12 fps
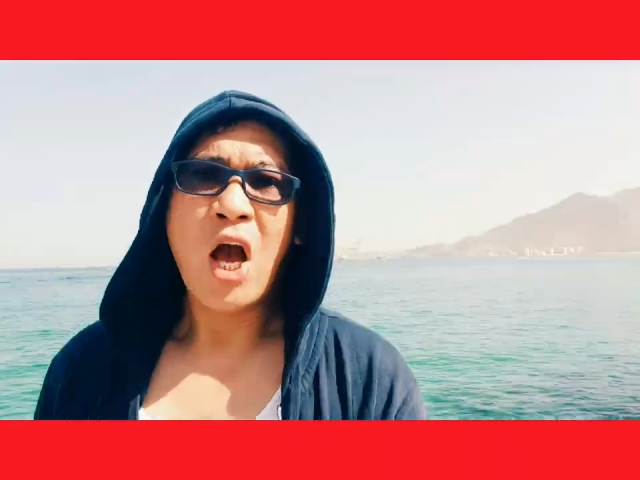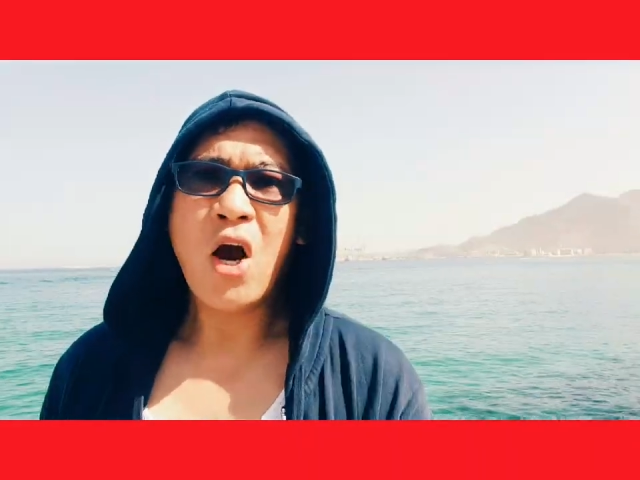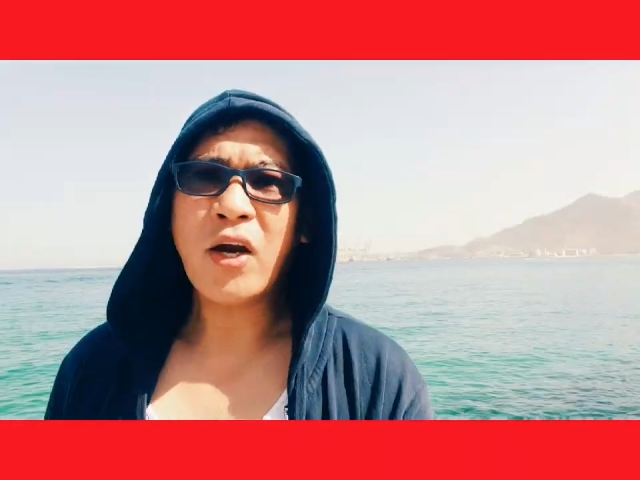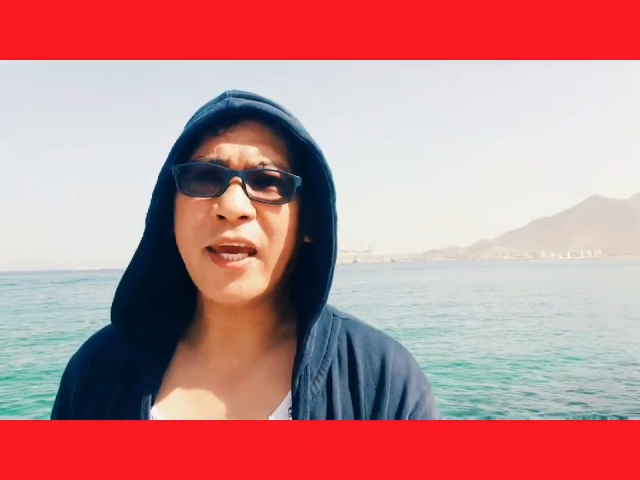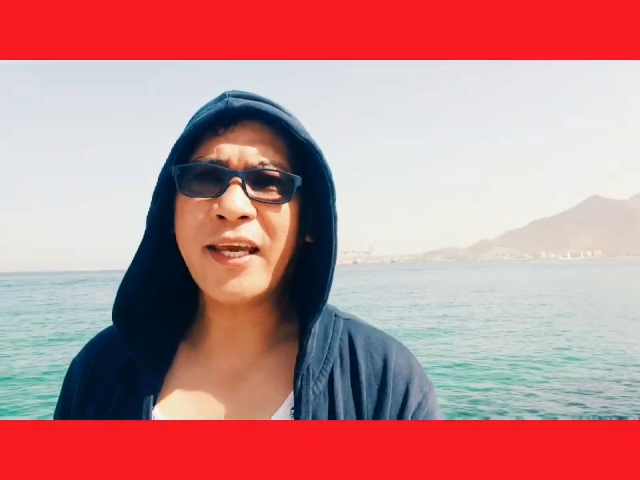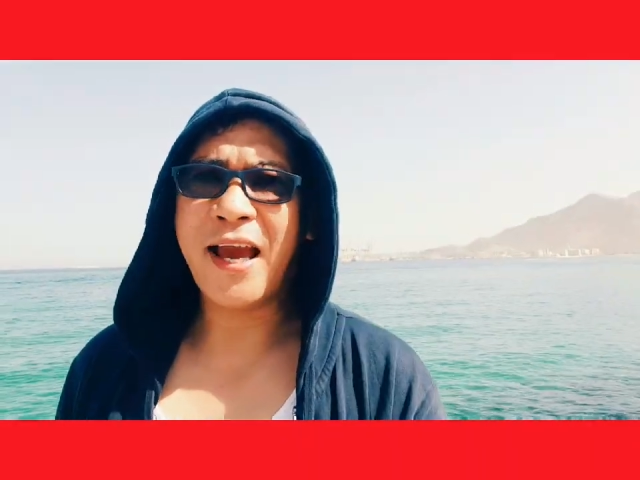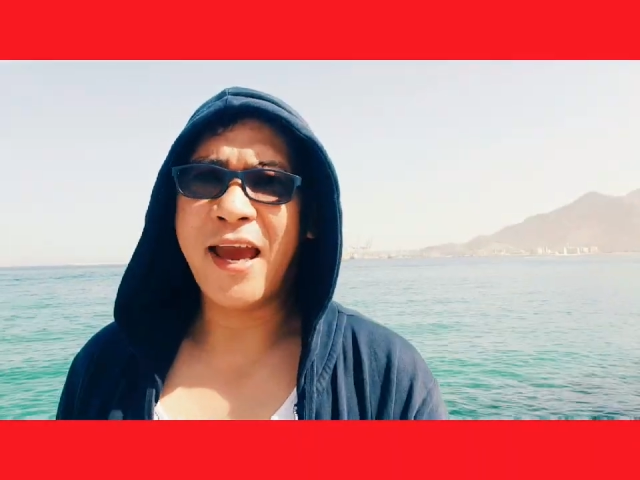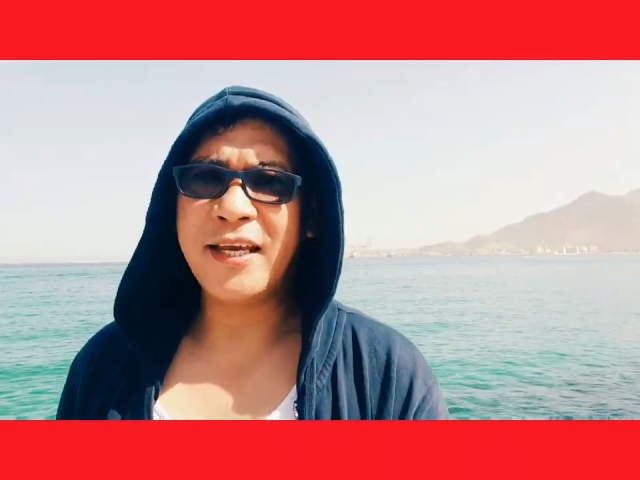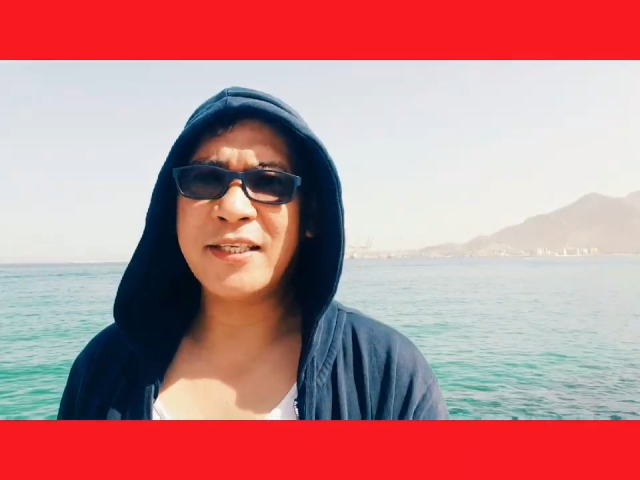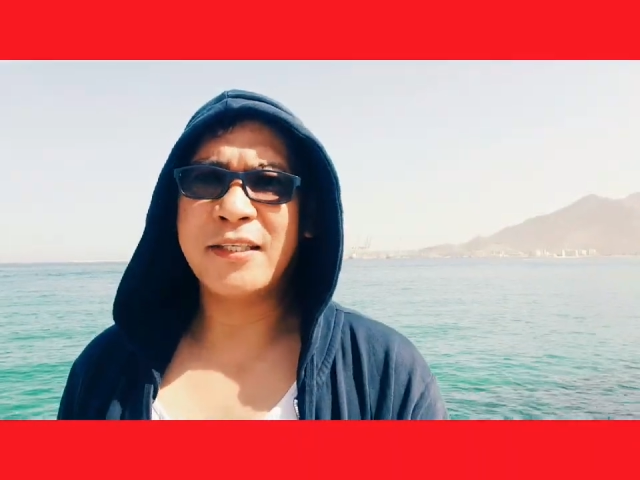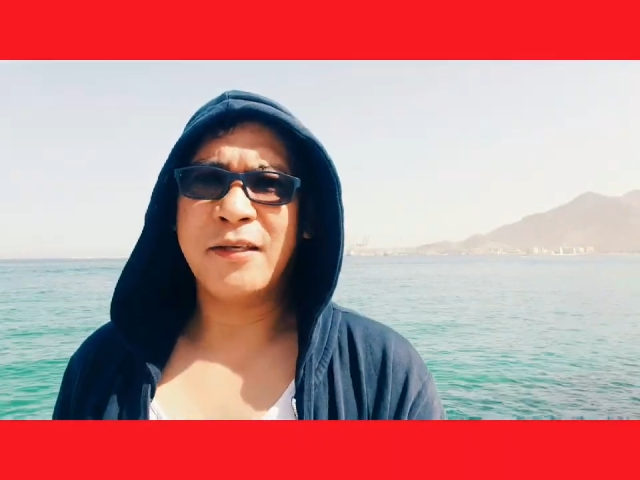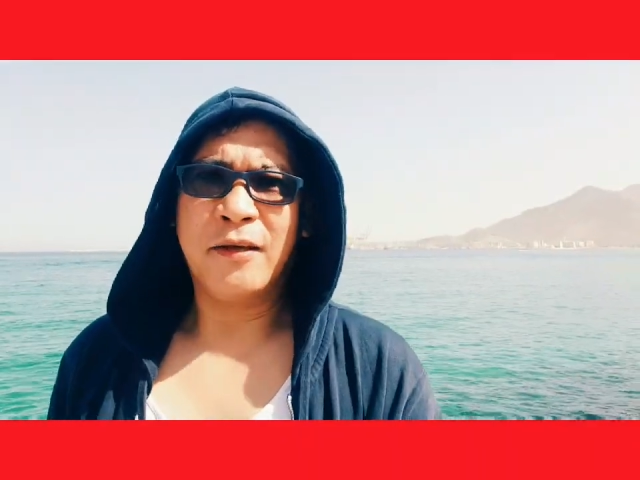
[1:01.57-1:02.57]
Okay
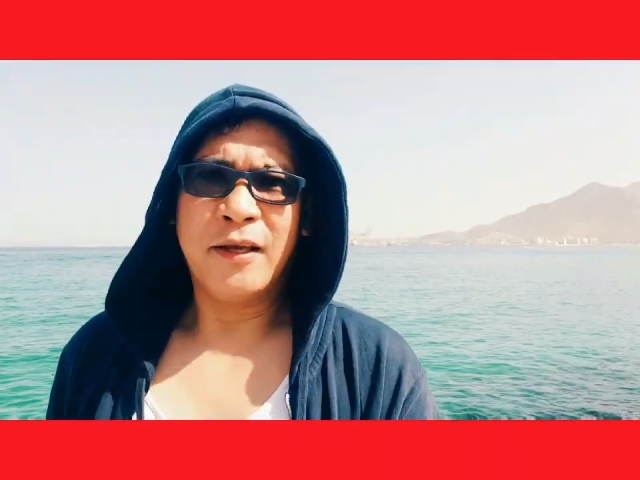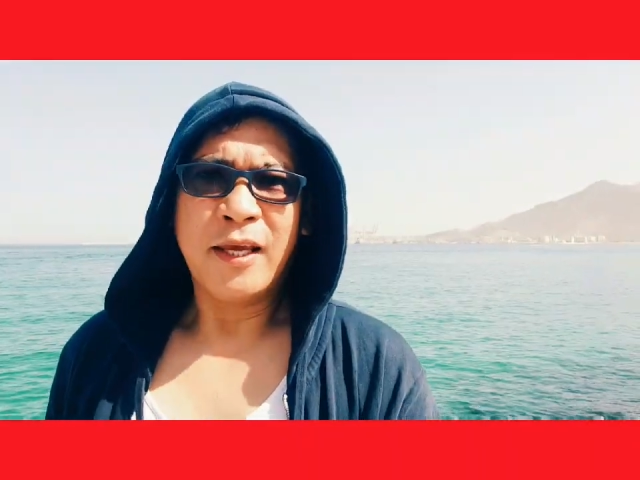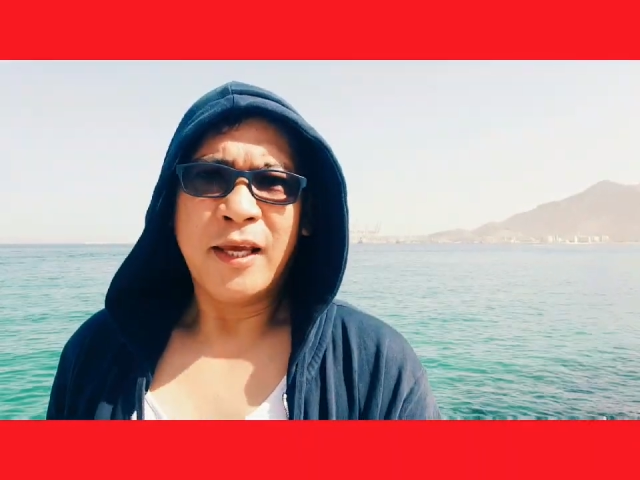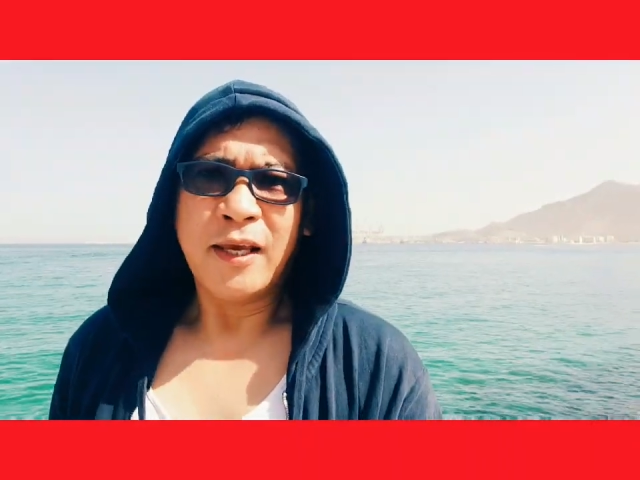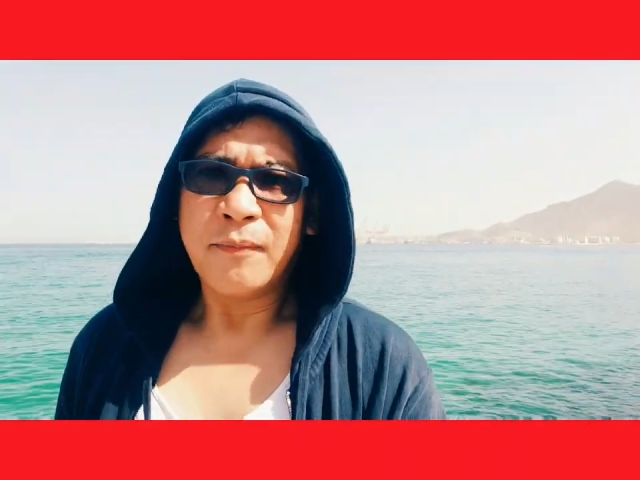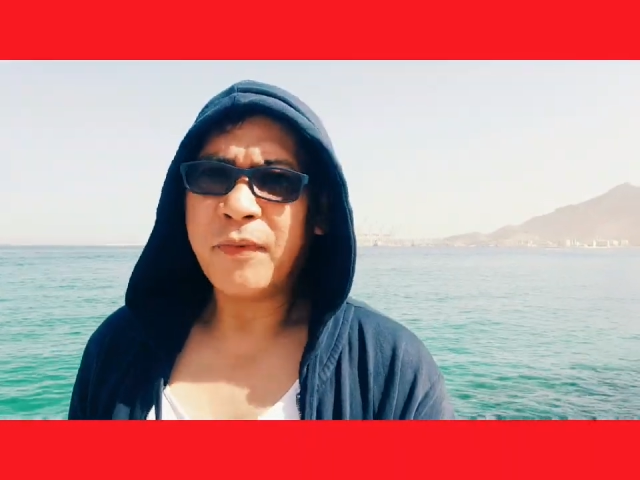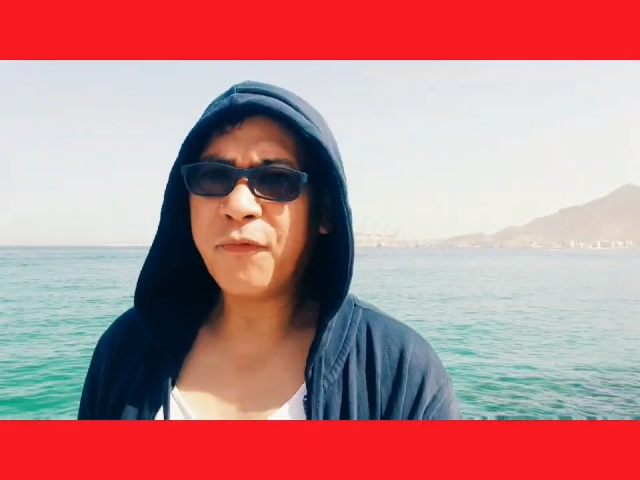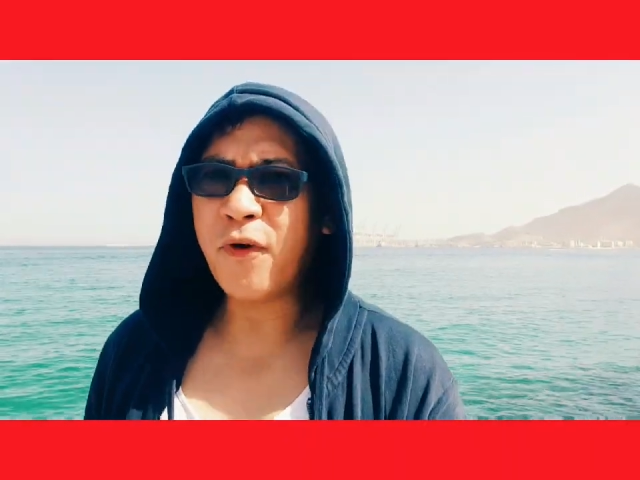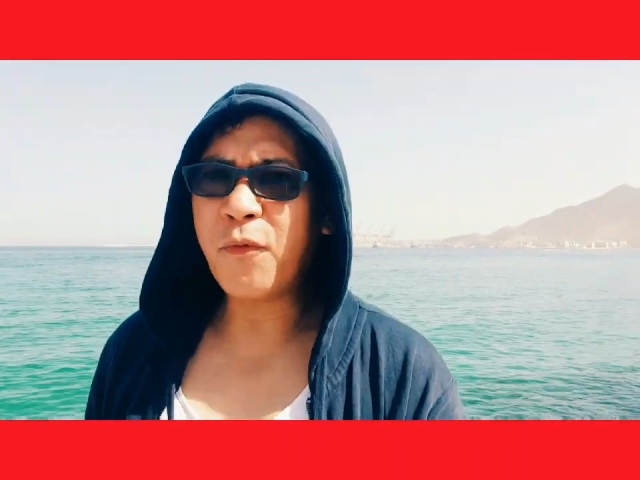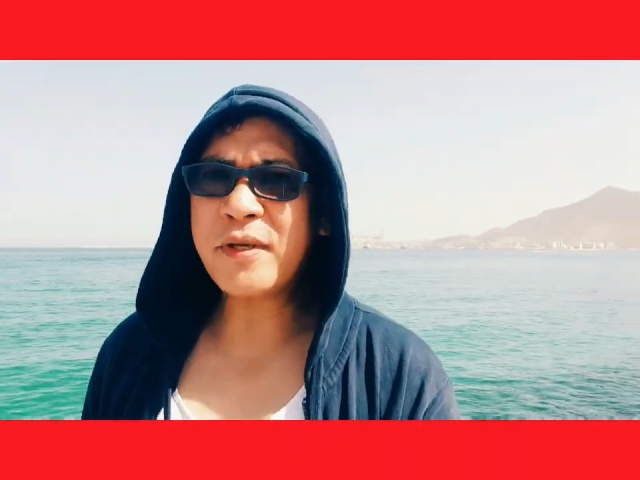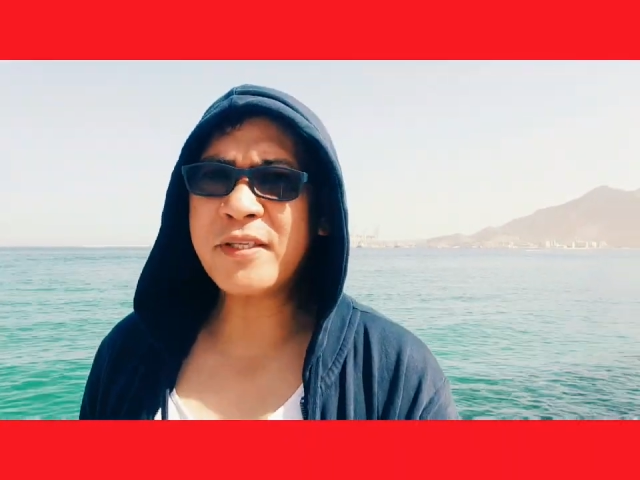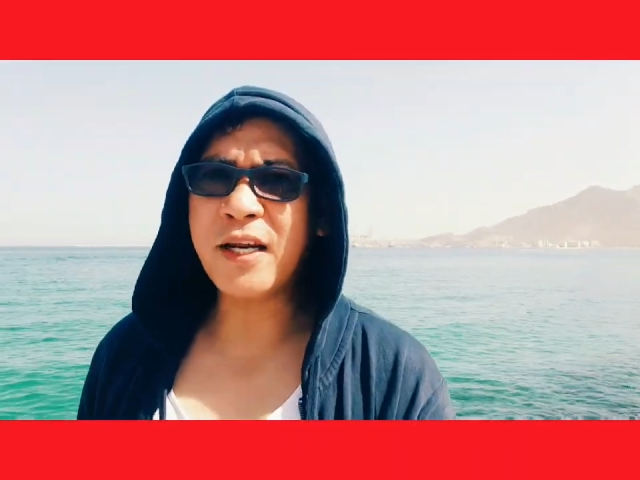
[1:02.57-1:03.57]
guys,
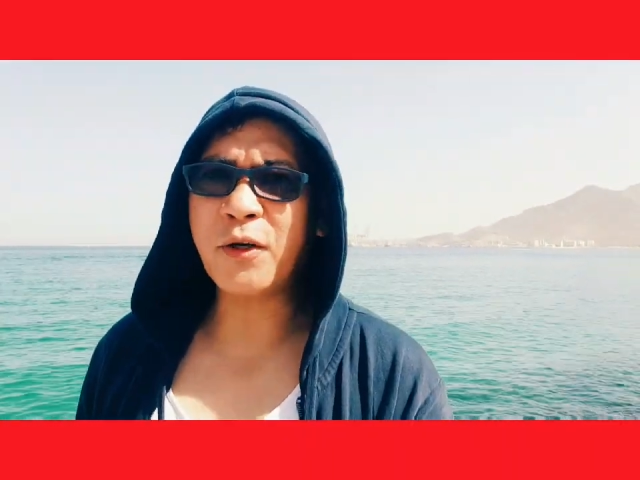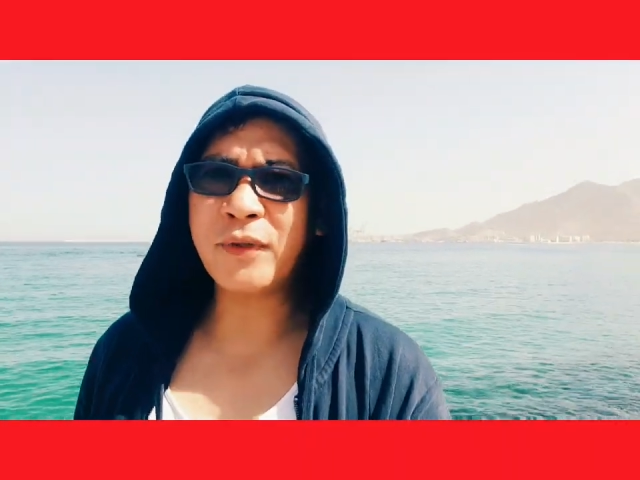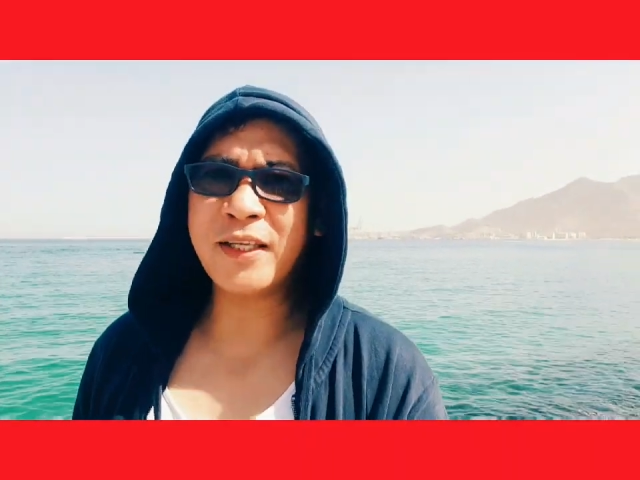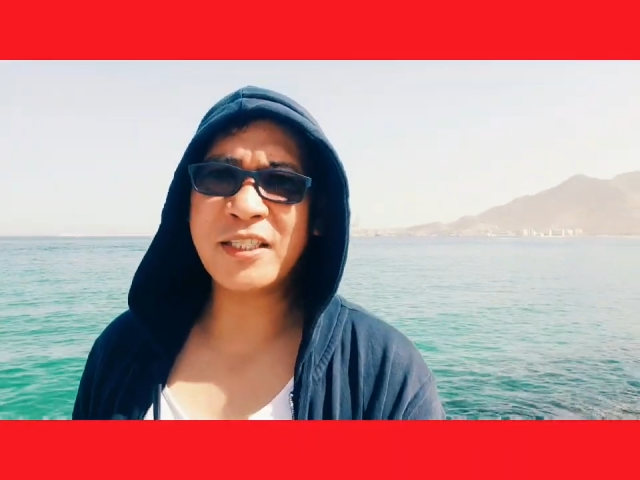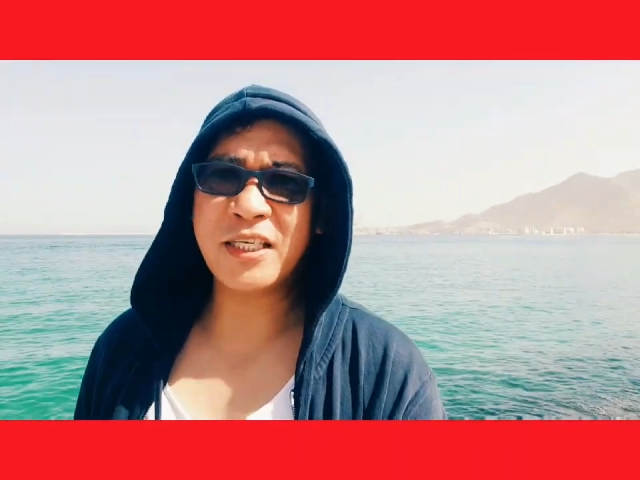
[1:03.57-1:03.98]
before we start with the